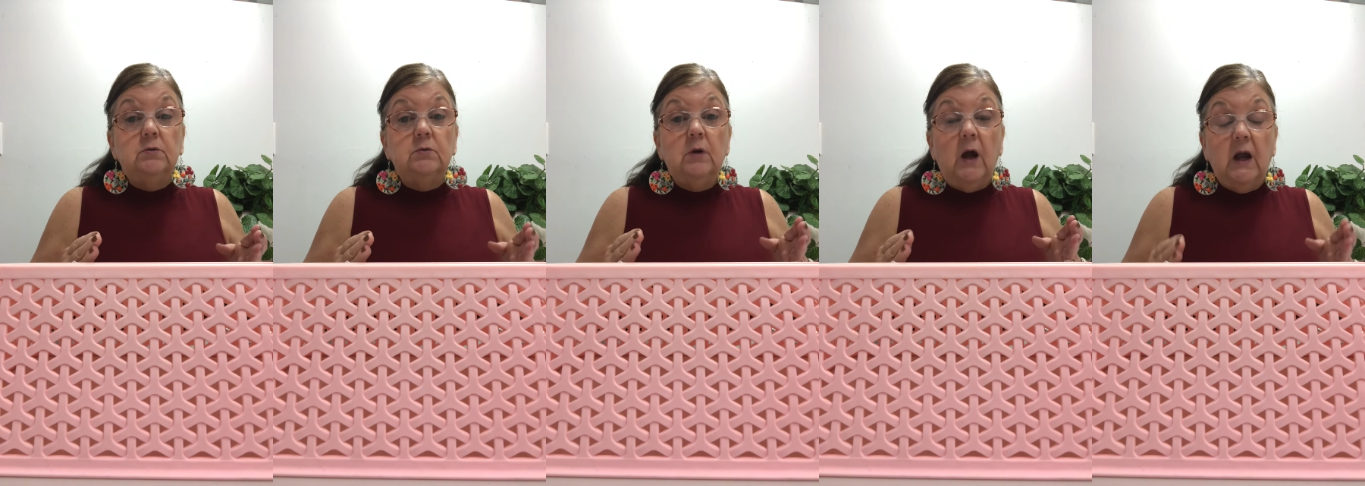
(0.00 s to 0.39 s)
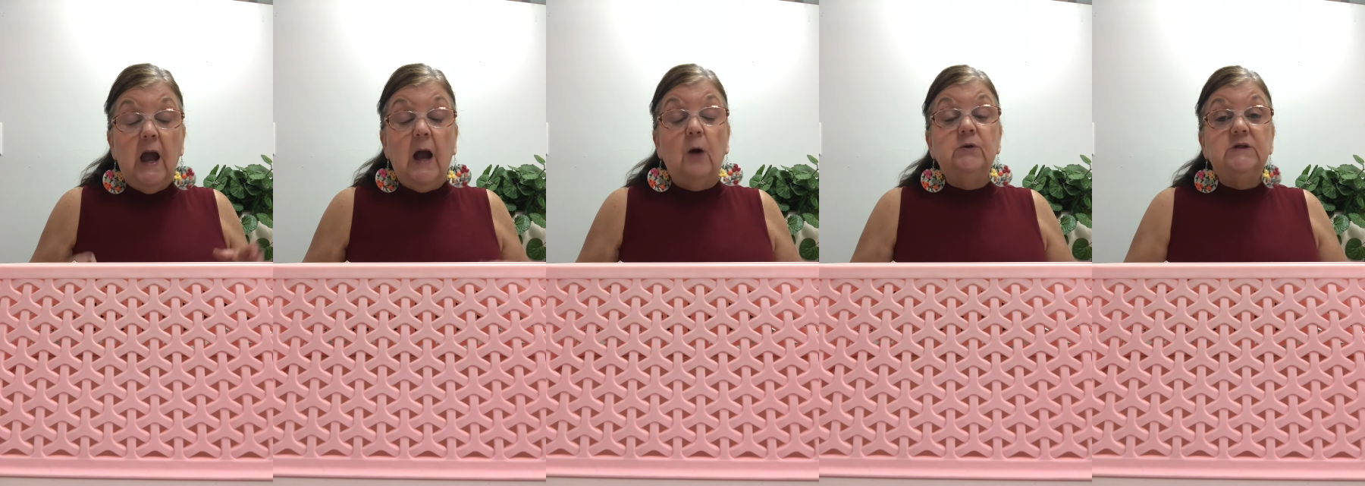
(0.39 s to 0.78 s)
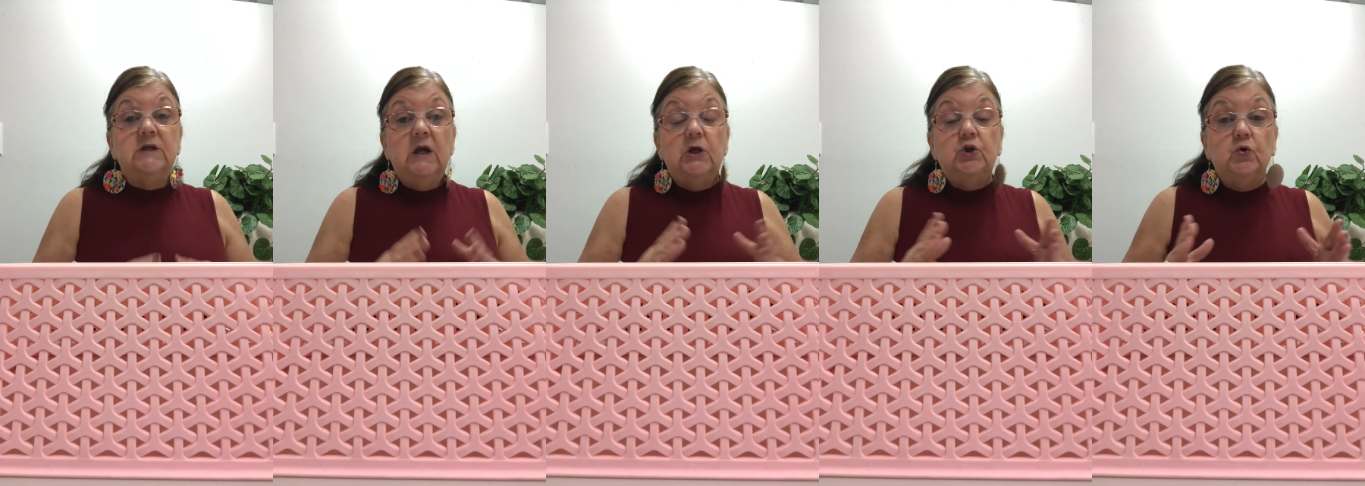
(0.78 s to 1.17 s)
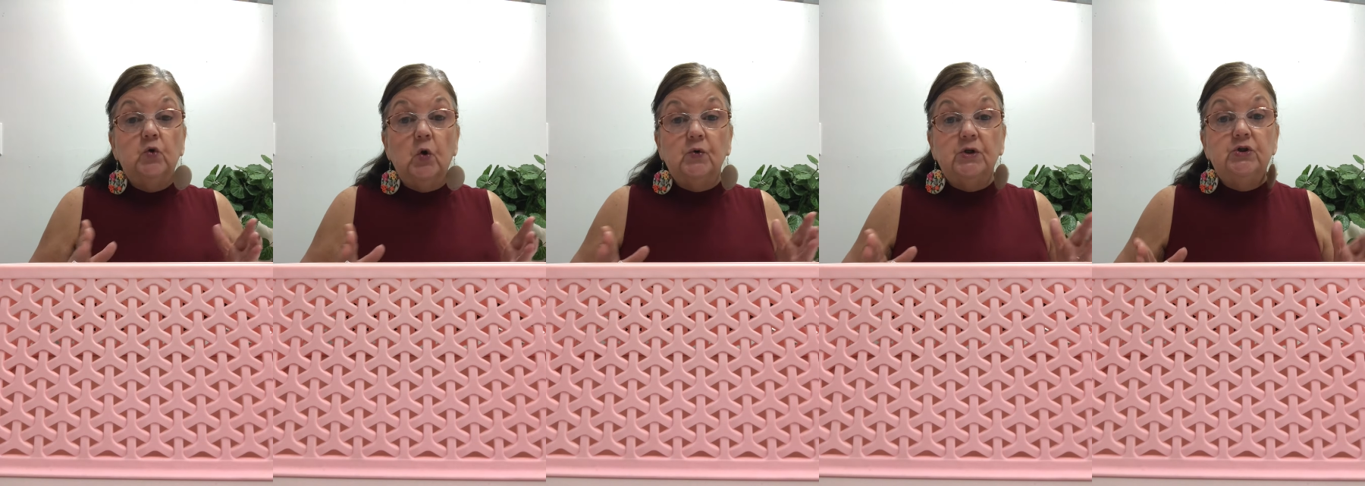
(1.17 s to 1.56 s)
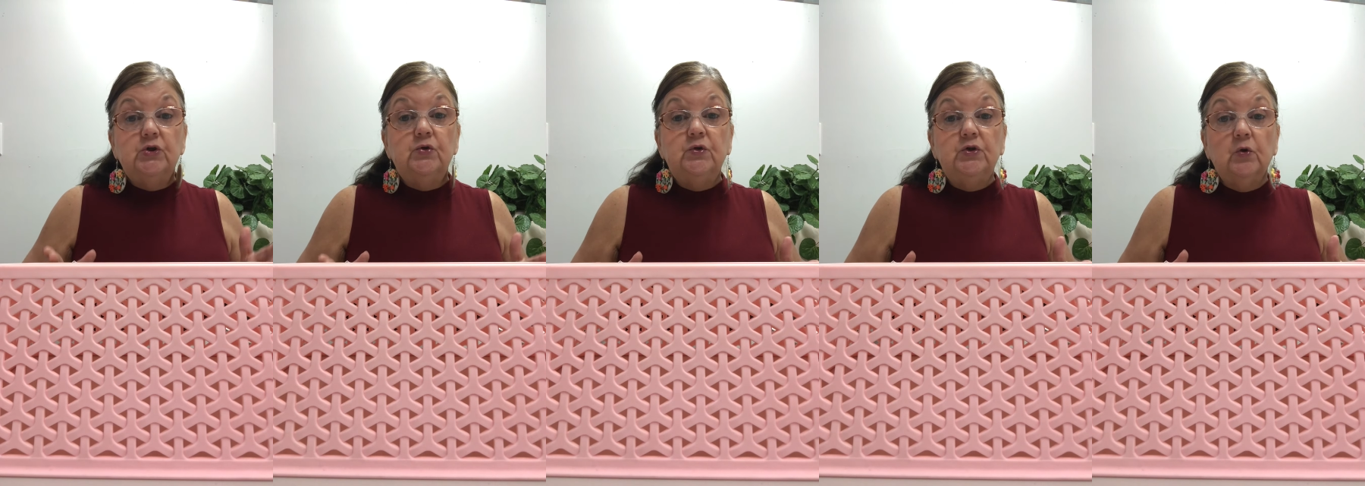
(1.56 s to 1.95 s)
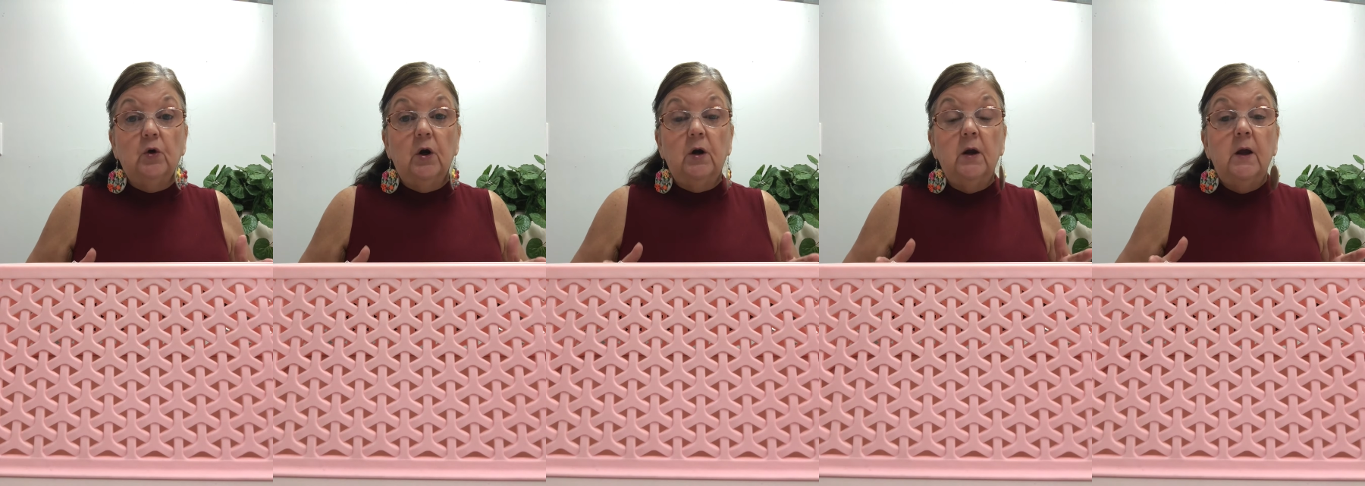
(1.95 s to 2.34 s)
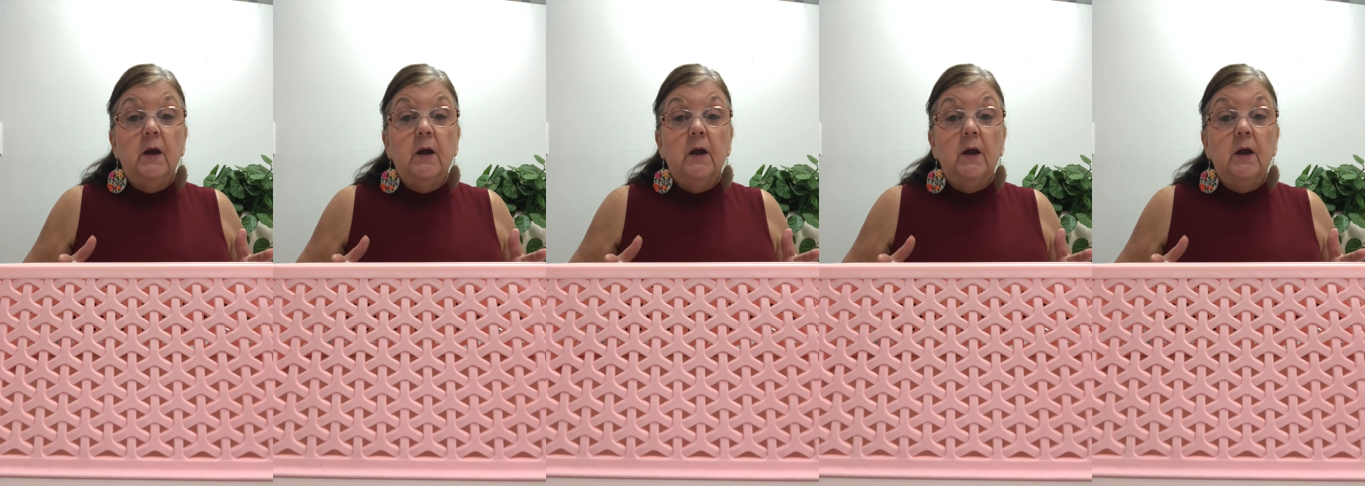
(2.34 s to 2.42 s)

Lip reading: accounting and you go to do your